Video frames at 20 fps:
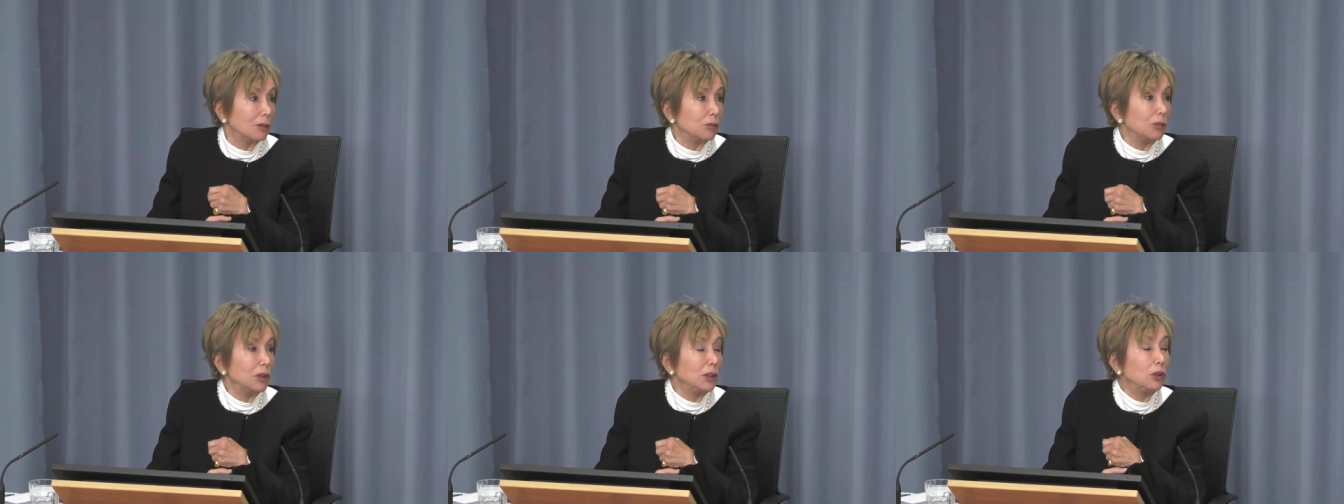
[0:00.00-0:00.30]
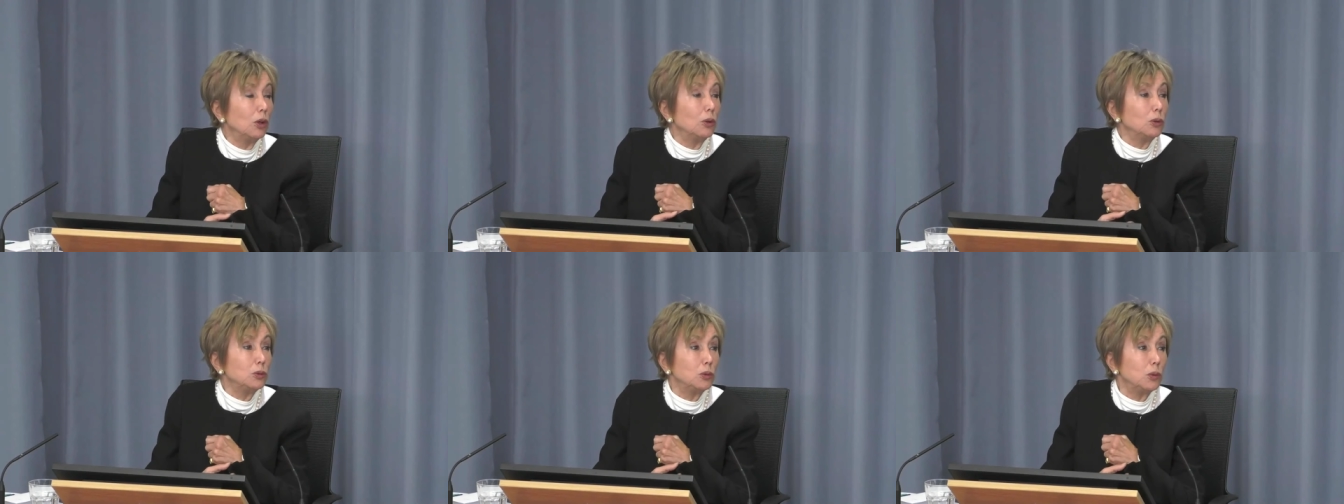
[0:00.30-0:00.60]
we
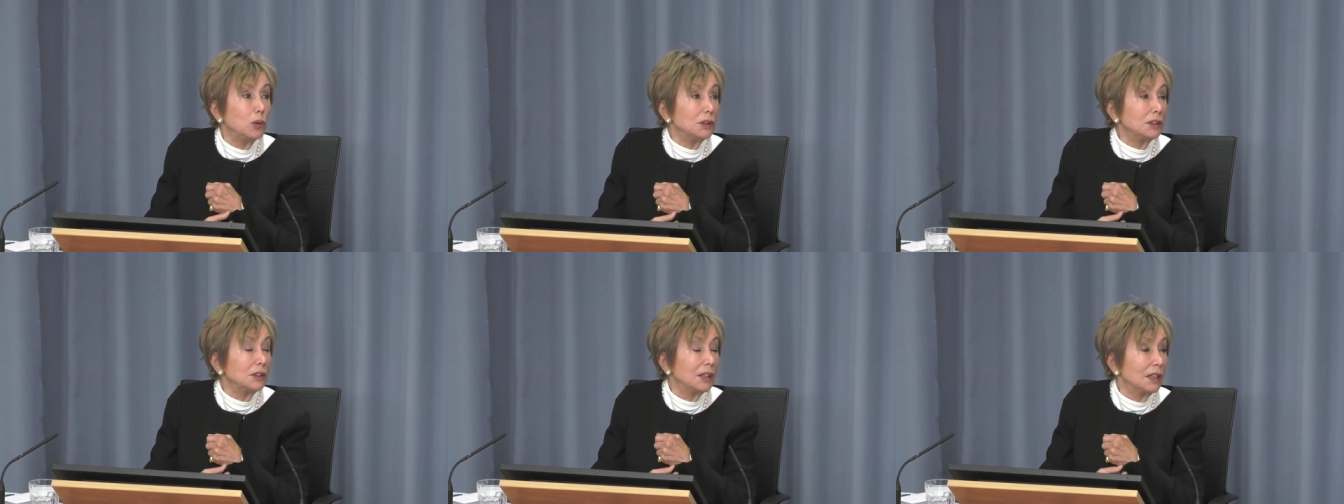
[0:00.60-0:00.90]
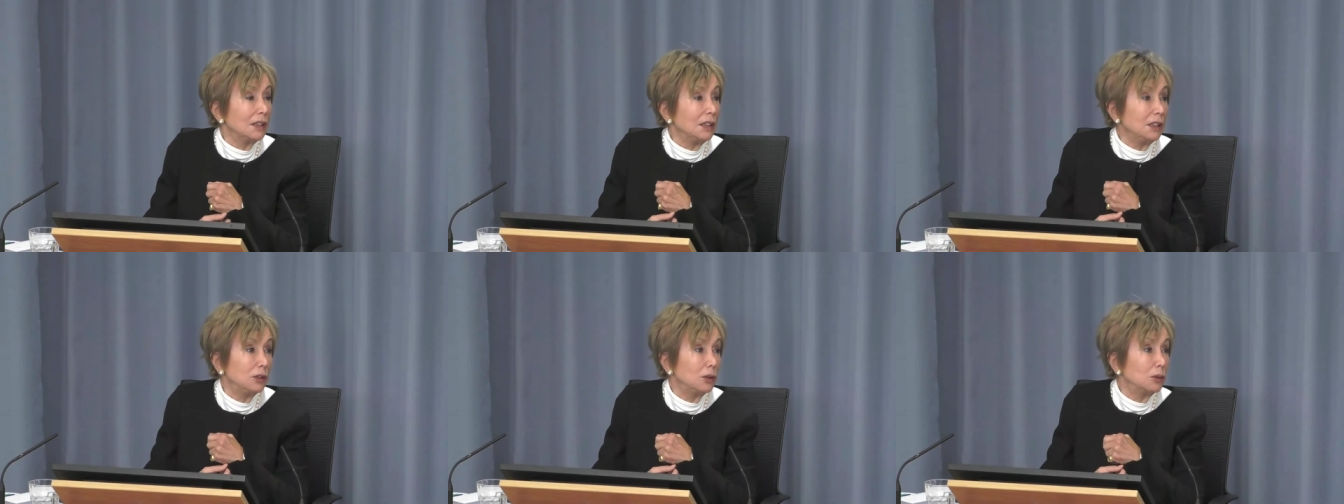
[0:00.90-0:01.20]
don't want
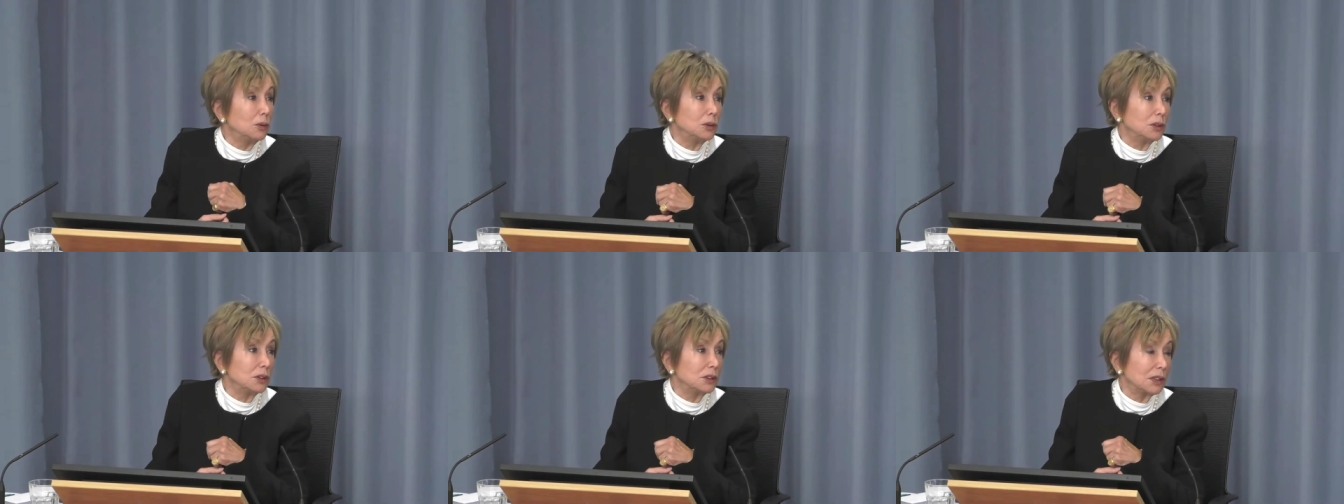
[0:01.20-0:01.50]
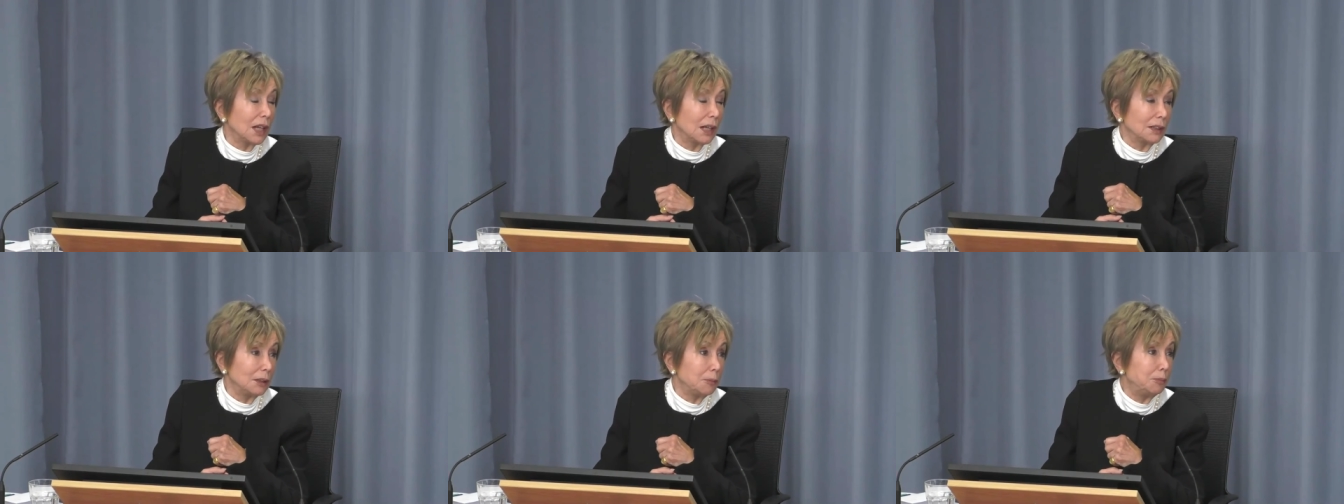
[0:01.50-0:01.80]
any
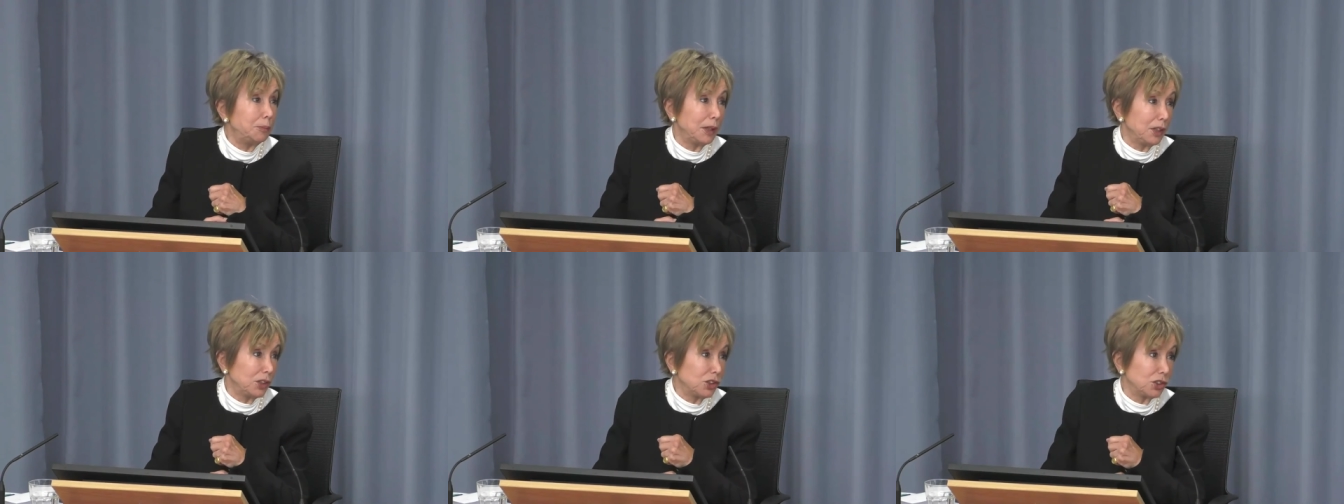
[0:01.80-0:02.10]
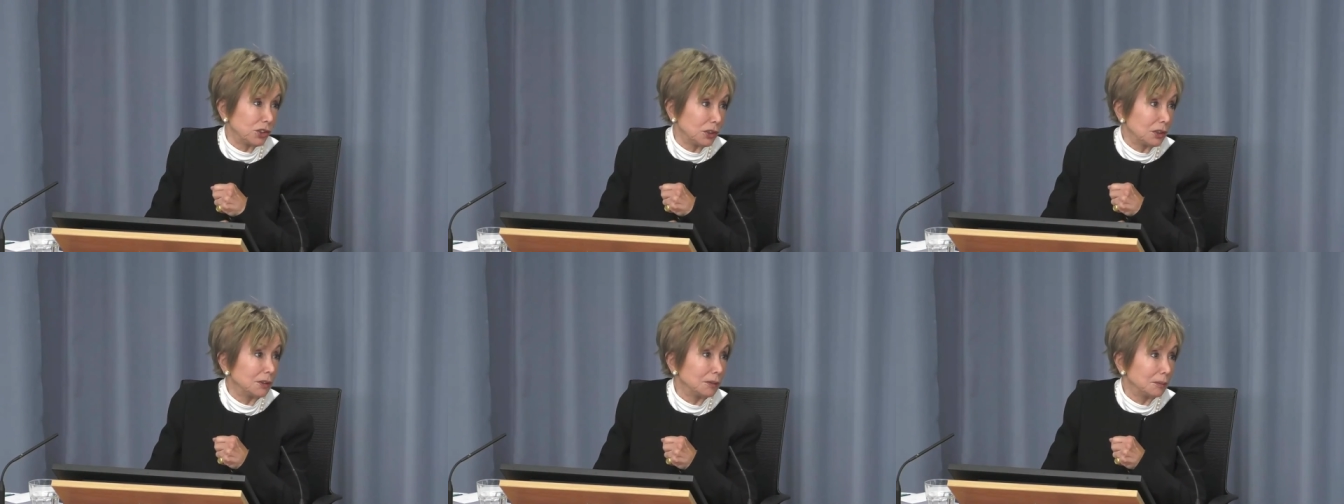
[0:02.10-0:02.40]
donors under
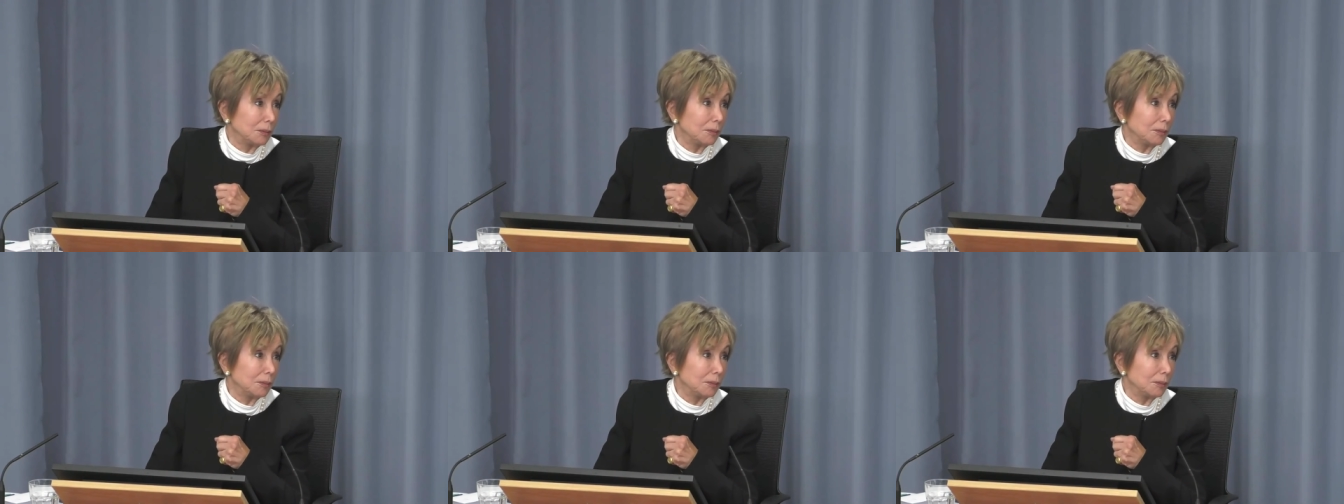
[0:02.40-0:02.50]
pressure.